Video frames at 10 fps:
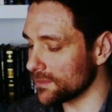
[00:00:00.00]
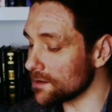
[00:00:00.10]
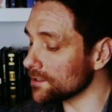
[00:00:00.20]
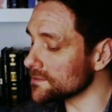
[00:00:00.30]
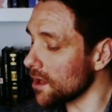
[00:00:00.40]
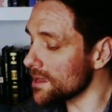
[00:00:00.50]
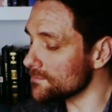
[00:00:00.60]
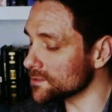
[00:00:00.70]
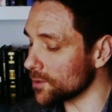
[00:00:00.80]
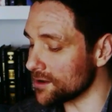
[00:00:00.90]
There are
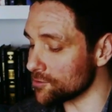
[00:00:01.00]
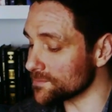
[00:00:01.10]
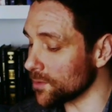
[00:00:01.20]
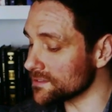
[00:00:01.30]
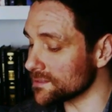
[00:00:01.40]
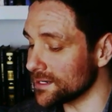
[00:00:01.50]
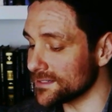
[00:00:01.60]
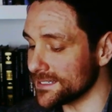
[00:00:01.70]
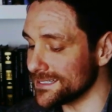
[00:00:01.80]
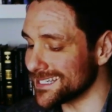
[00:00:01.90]
times when her
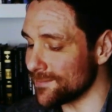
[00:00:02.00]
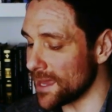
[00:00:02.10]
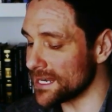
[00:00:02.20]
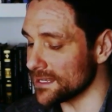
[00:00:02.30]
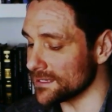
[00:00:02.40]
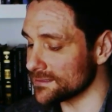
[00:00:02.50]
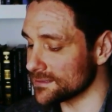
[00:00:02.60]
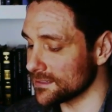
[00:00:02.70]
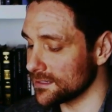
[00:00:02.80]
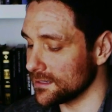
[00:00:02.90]
responsibilities seem
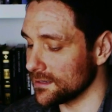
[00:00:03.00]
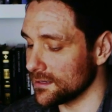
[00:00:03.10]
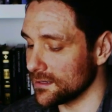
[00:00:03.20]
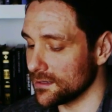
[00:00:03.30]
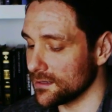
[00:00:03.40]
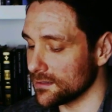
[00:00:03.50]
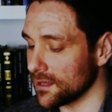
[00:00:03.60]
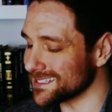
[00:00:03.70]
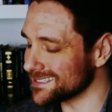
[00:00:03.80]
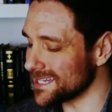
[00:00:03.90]
endless,
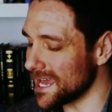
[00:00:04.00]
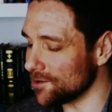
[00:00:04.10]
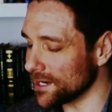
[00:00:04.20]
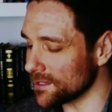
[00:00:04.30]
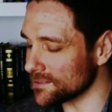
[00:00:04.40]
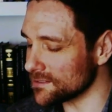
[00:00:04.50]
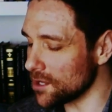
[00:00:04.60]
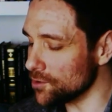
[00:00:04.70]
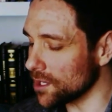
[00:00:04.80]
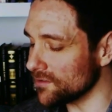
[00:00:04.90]
like staring at a
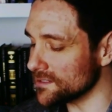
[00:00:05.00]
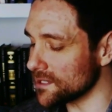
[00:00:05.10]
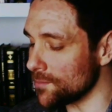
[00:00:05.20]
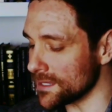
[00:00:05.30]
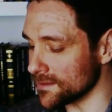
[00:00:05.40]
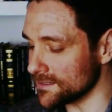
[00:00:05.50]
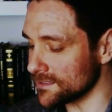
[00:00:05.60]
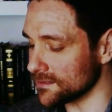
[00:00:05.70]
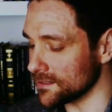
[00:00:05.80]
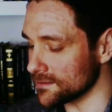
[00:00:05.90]
snow-covered summit in the
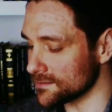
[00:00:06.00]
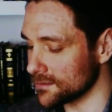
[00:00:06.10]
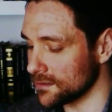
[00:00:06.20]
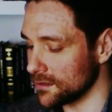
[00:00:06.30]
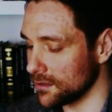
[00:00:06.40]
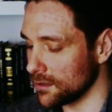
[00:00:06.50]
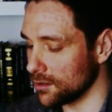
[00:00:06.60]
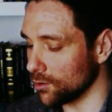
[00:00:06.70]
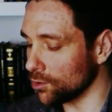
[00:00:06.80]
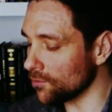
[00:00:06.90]
distance,
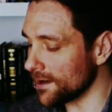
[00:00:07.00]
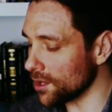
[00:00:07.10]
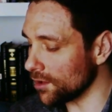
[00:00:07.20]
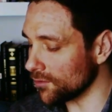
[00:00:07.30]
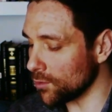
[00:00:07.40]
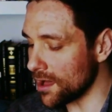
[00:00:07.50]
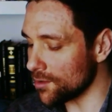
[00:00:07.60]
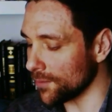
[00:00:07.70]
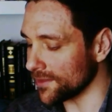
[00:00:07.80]
already overwhelmed by